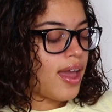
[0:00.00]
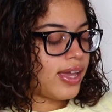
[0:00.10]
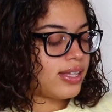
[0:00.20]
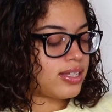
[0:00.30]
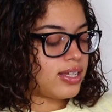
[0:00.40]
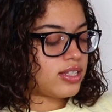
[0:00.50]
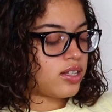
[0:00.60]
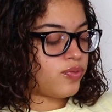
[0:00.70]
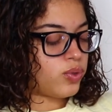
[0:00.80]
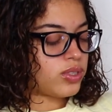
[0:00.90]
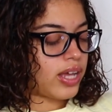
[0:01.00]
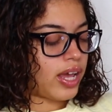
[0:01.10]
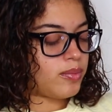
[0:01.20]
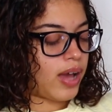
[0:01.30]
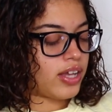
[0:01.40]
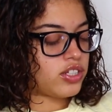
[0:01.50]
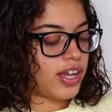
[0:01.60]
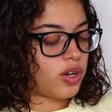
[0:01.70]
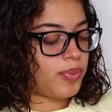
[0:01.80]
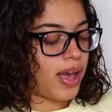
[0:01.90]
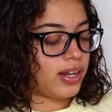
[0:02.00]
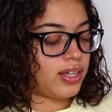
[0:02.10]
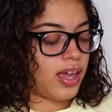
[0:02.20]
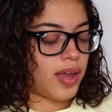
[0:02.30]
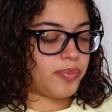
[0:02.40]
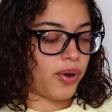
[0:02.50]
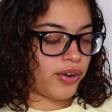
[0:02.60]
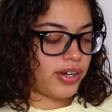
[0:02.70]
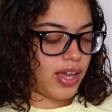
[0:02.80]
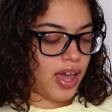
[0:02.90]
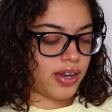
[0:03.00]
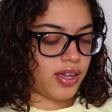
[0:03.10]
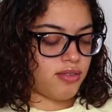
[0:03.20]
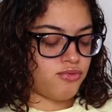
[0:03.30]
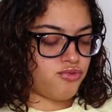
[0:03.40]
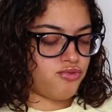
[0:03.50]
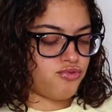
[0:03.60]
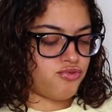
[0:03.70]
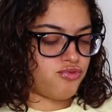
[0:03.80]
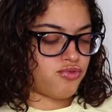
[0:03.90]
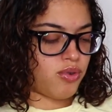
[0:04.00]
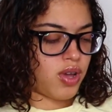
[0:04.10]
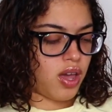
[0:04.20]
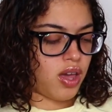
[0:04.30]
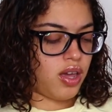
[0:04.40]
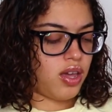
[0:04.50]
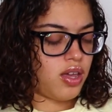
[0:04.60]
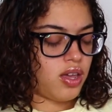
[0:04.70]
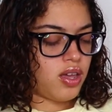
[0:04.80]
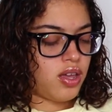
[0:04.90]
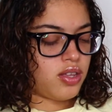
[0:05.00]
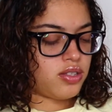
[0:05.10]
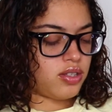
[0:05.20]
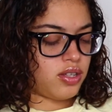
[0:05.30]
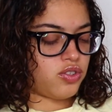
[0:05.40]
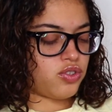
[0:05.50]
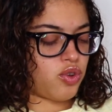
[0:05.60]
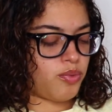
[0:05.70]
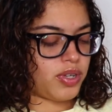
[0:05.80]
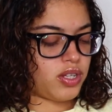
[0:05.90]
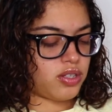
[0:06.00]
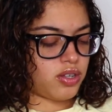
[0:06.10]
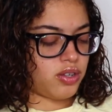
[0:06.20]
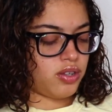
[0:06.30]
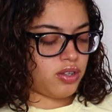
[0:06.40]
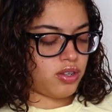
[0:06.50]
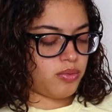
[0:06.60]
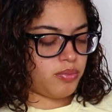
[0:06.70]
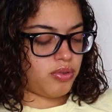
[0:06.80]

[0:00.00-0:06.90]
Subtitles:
It is the Full-Time Eyeshadow Palette and Party Edit. Ooh, okay. So let's just open this up.